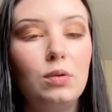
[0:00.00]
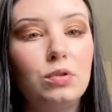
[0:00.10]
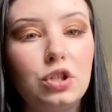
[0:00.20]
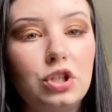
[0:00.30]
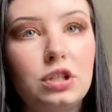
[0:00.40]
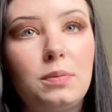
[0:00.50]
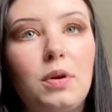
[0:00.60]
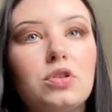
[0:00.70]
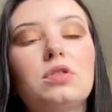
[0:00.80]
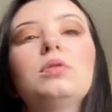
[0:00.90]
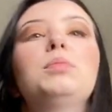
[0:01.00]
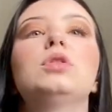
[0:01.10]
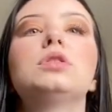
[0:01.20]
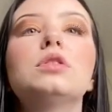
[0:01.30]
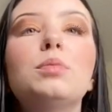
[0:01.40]
which is just a
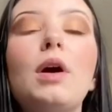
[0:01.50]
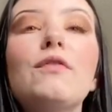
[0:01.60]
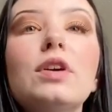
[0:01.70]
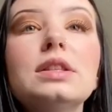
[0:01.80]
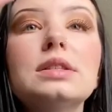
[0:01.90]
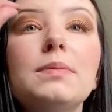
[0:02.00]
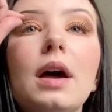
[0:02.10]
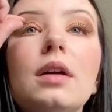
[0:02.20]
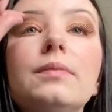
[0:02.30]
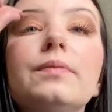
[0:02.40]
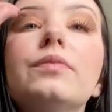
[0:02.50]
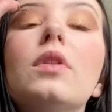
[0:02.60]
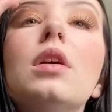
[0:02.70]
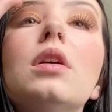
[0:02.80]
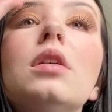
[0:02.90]
personal preference, but
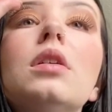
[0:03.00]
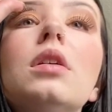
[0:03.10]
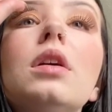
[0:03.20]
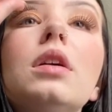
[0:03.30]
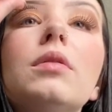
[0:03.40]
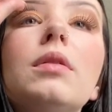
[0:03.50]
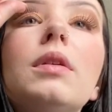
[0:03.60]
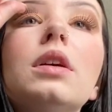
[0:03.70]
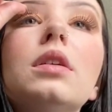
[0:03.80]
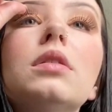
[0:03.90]
I don't know,